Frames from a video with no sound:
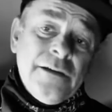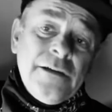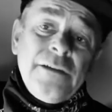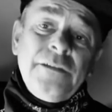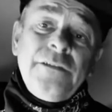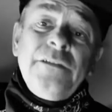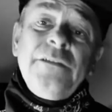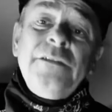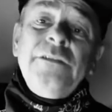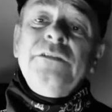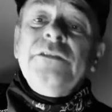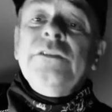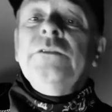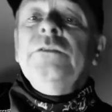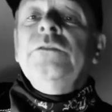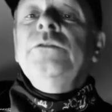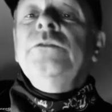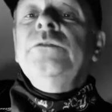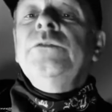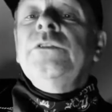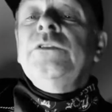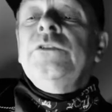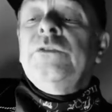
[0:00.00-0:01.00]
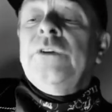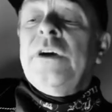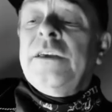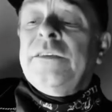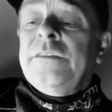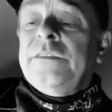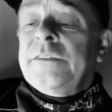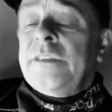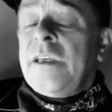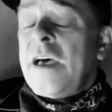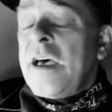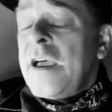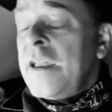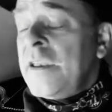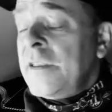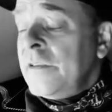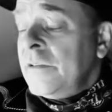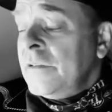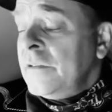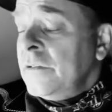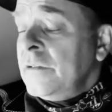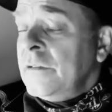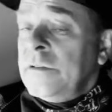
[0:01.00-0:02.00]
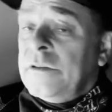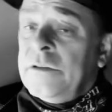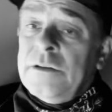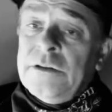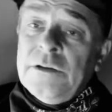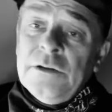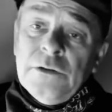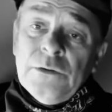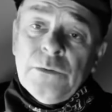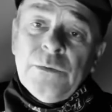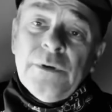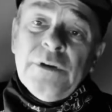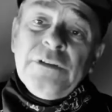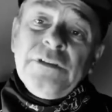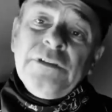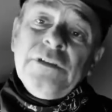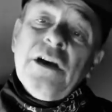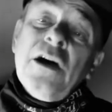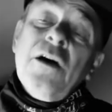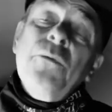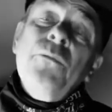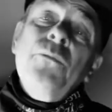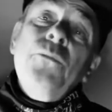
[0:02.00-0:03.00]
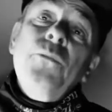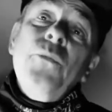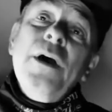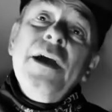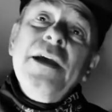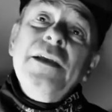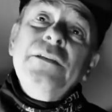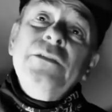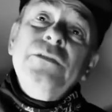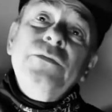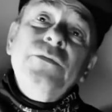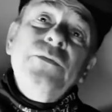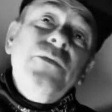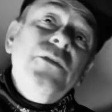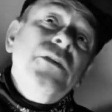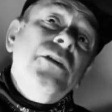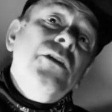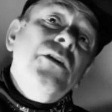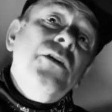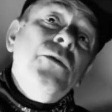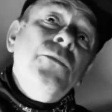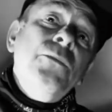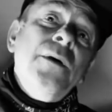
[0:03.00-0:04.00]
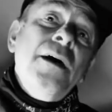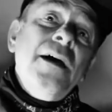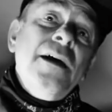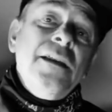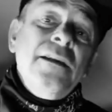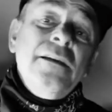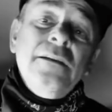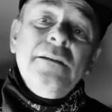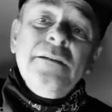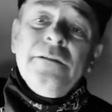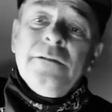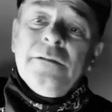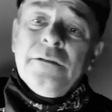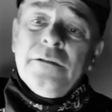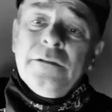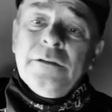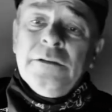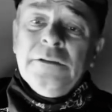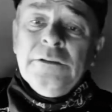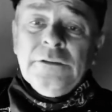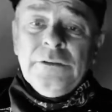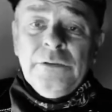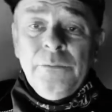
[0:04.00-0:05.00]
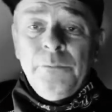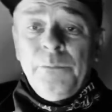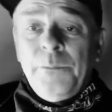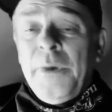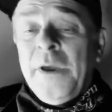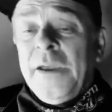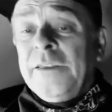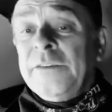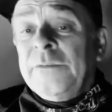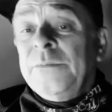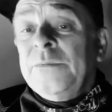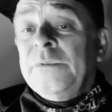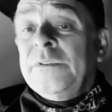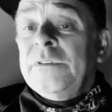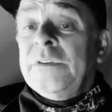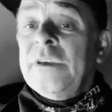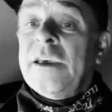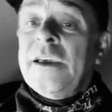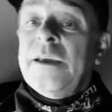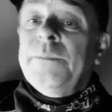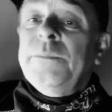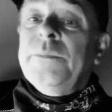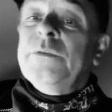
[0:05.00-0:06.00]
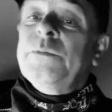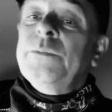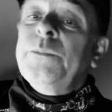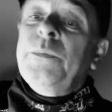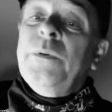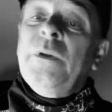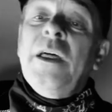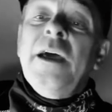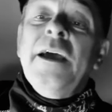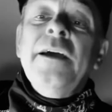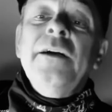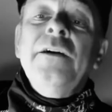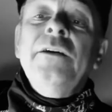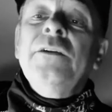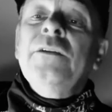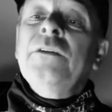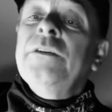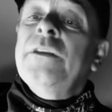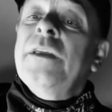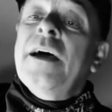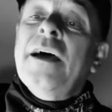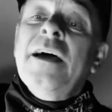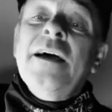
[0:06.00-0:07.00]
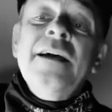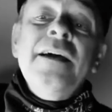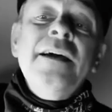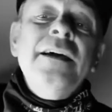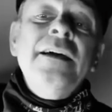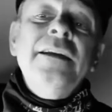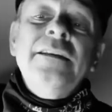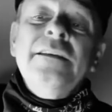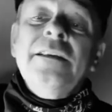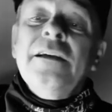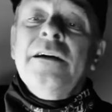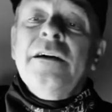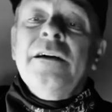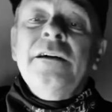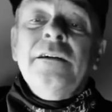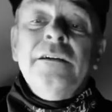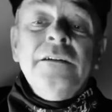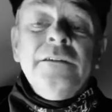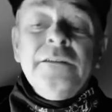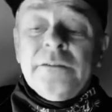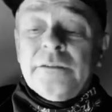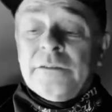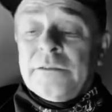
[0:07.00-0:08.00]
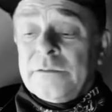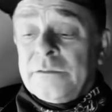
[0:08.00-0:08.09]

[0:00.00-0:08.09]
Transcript: At the Silvercrest Diner Where Tom waits for no man the Basement tapes play all night long